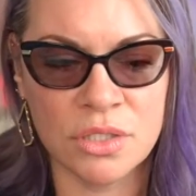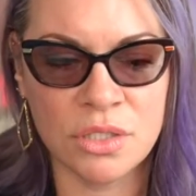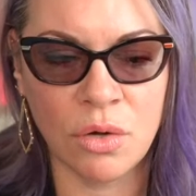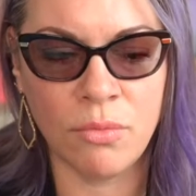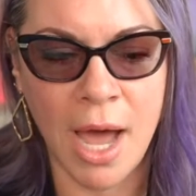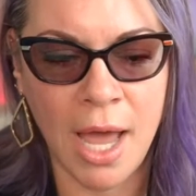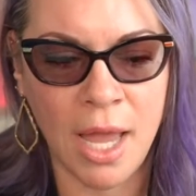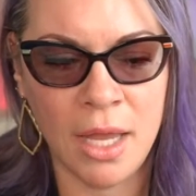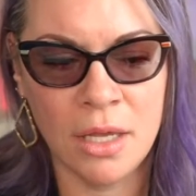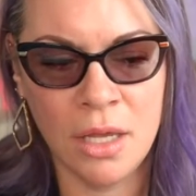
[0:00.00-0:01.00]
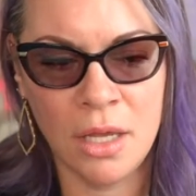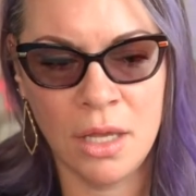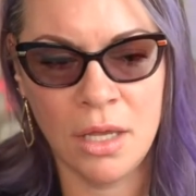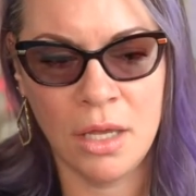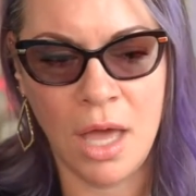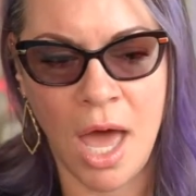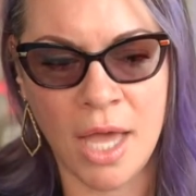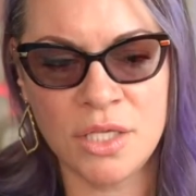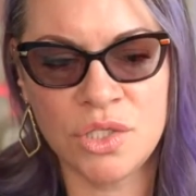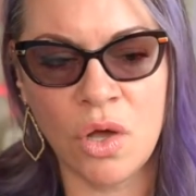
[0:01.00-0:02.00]
So my I
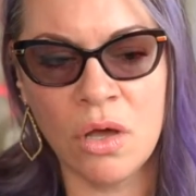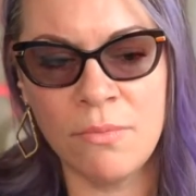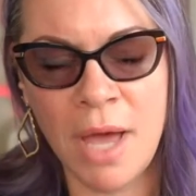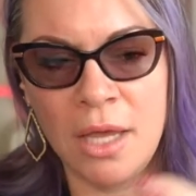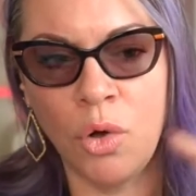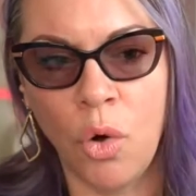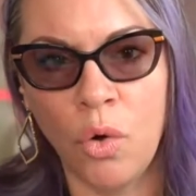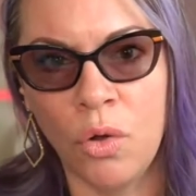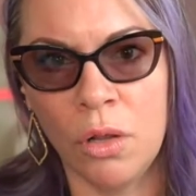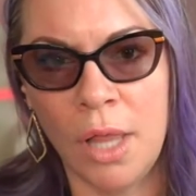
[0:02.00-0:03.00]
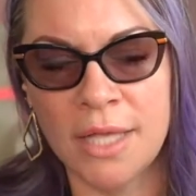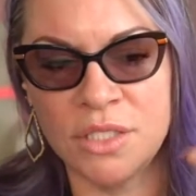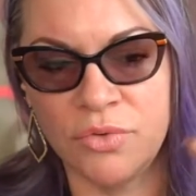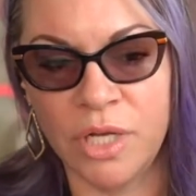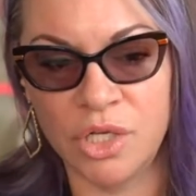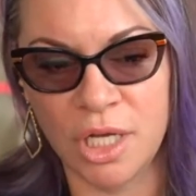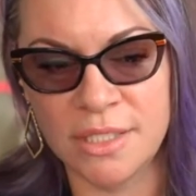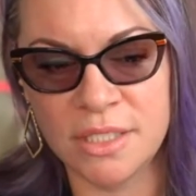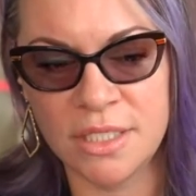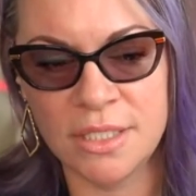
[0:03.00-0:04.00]
saw my goal as doing
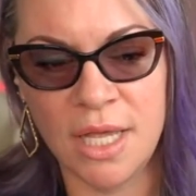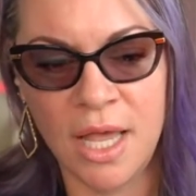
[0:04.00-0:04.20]
justice